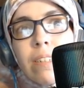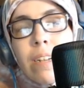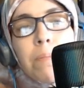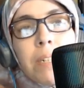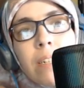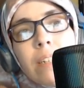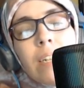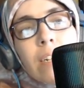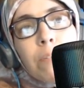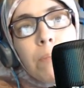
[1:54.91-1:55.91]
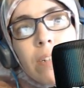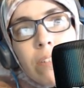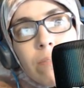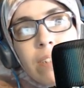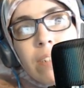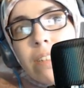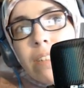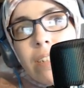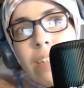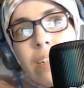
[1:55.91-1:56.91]
I mean, the Xbox
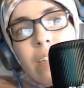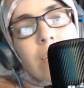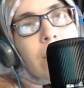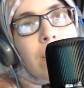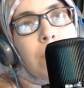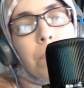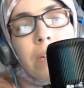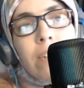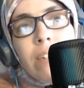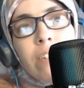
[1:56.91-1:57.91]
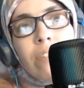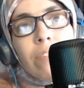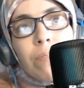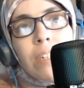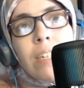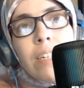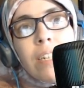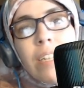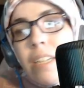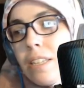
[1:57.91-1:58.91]
360, the PlayStation 3,
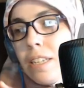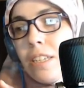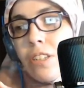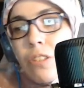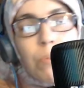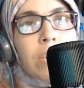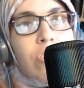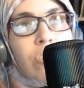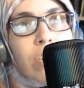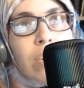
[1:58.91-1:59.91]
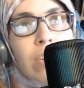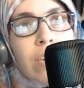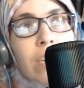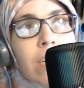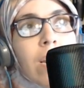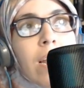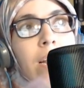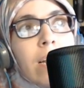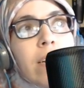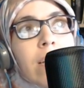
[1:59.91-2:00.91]
the Switch,
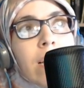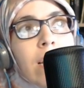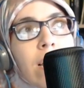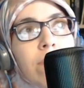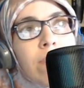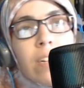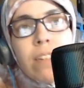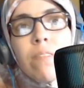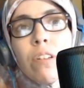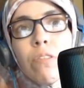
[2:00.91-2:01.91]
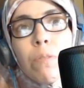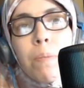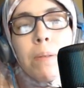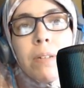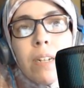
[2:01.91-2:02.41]
and I have Knights of the Old Republic on